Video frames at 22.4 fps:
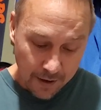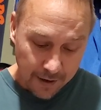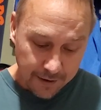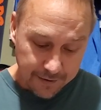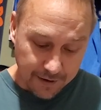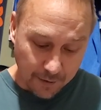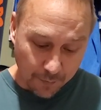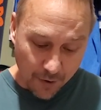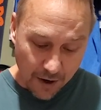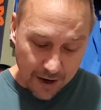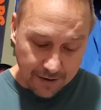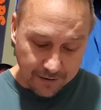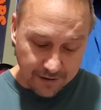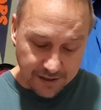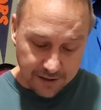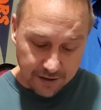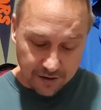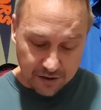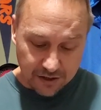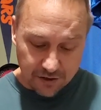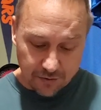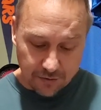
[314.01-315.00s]
The Browns
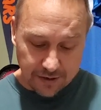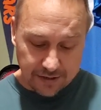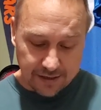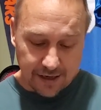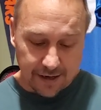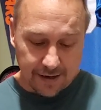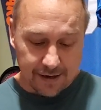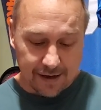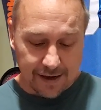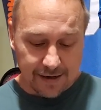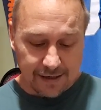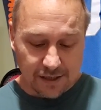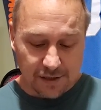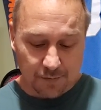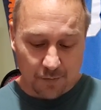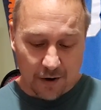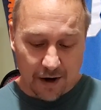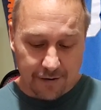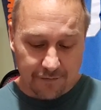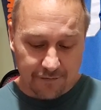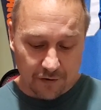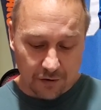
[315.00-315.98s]
are 2-10 against
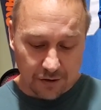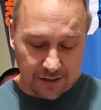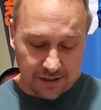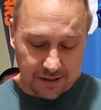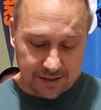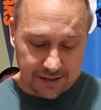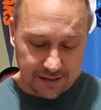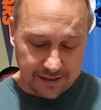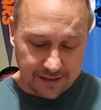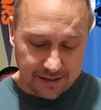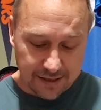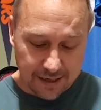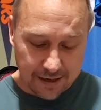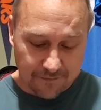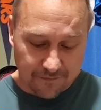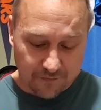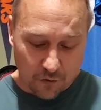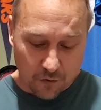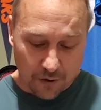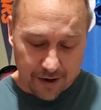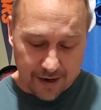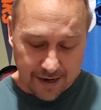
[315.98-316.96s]
spread versus Cincy,
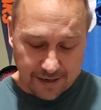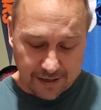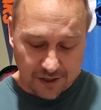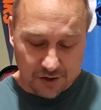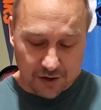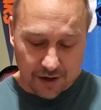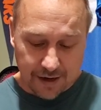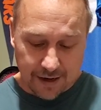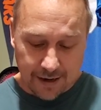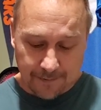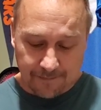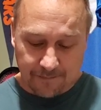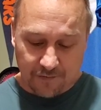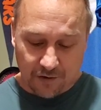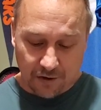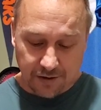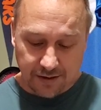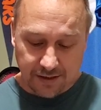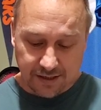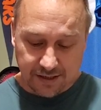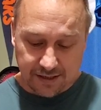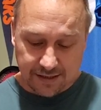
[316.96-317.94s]
4-8 straight up
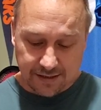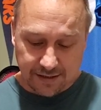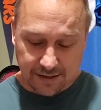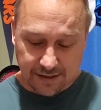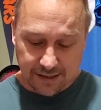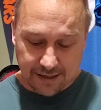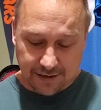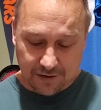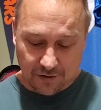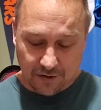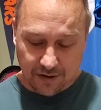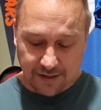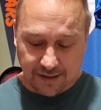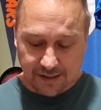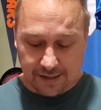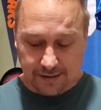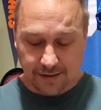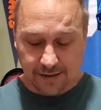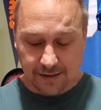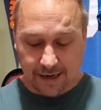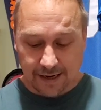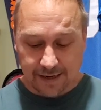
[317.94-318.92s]
versus Cincy,
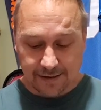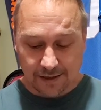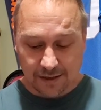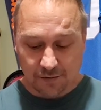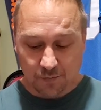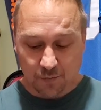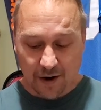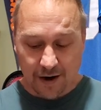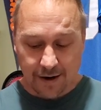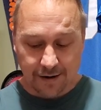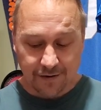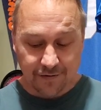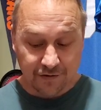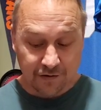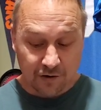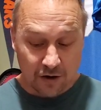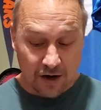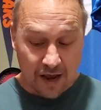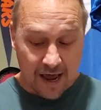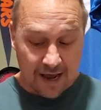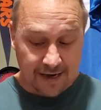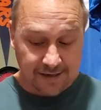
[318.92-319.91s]
3-6 against spread in their
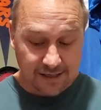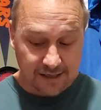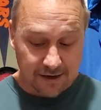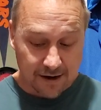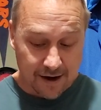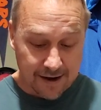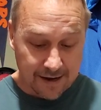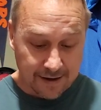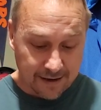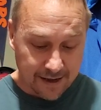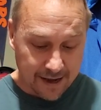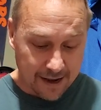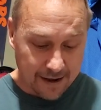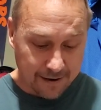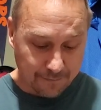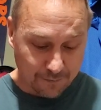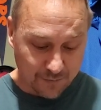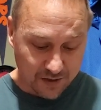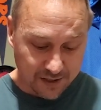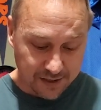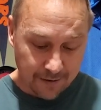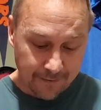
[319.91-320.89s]
last 9
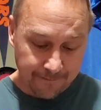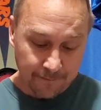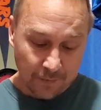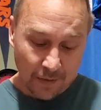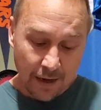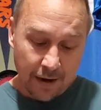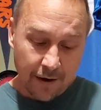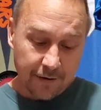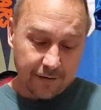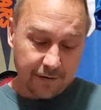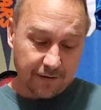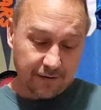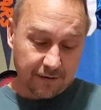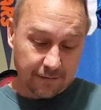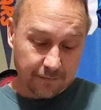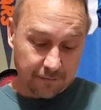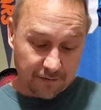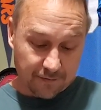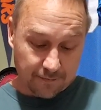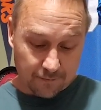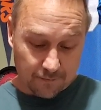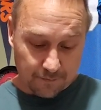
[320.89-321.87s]
games.
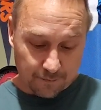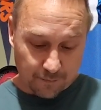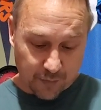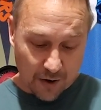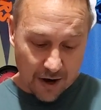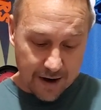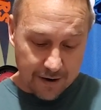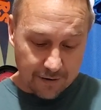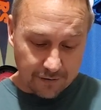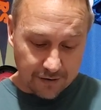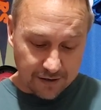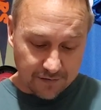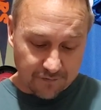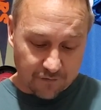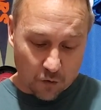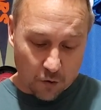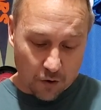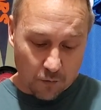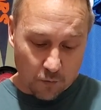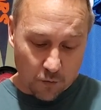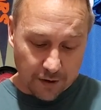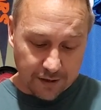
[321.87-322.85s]
Browns
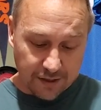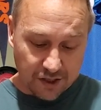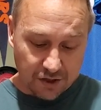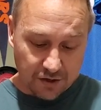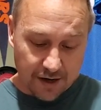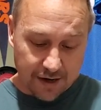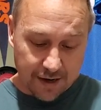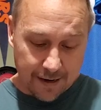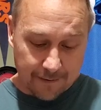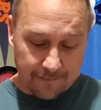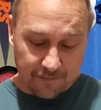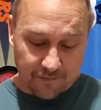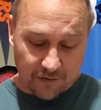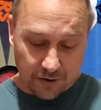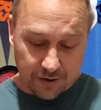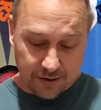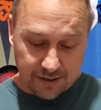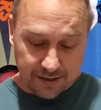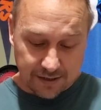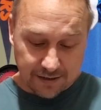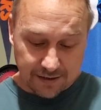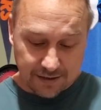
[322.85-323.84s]
4-1 straight up
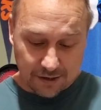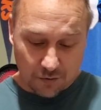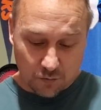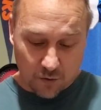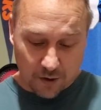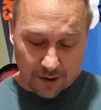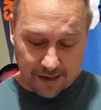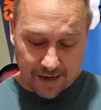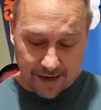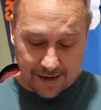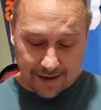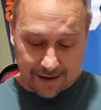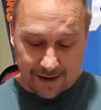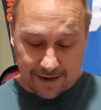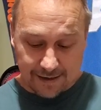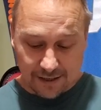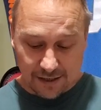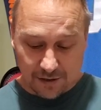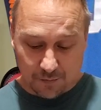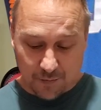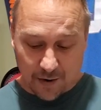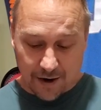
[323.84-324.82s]
versus Cincy, 1-8
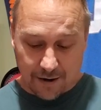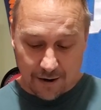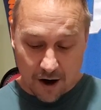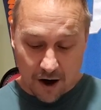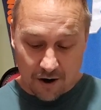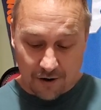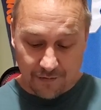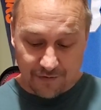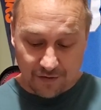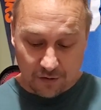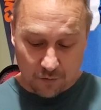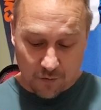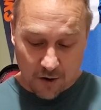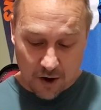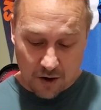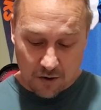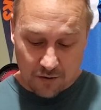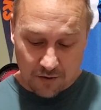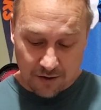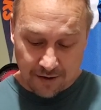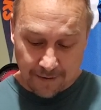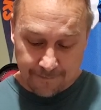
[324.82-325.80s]
against spread on the
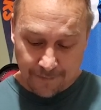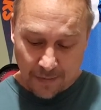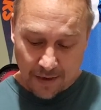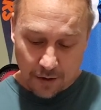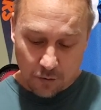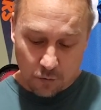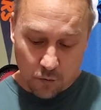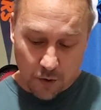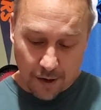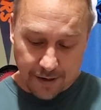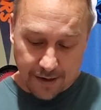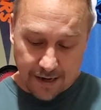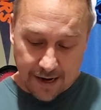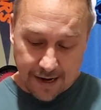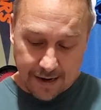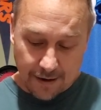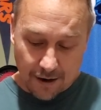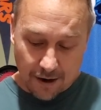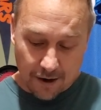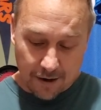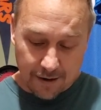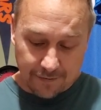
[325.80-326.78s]
road,
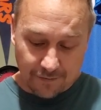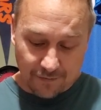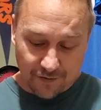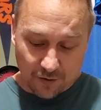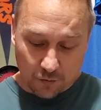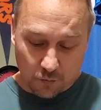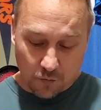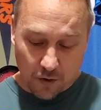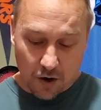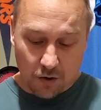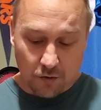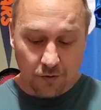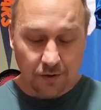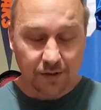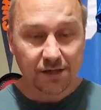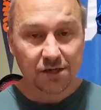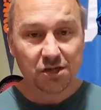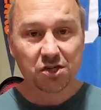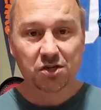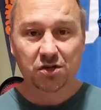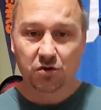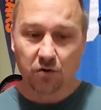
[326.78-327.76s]
1-8 on the road
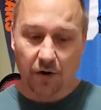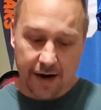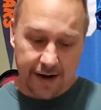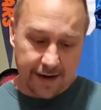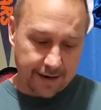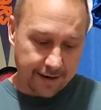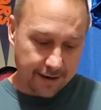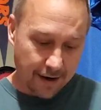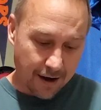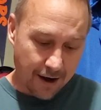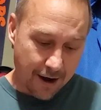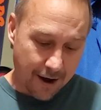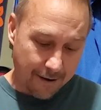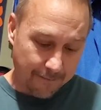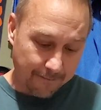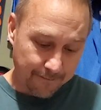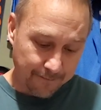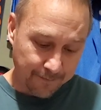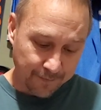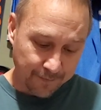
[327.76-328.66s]
straight up.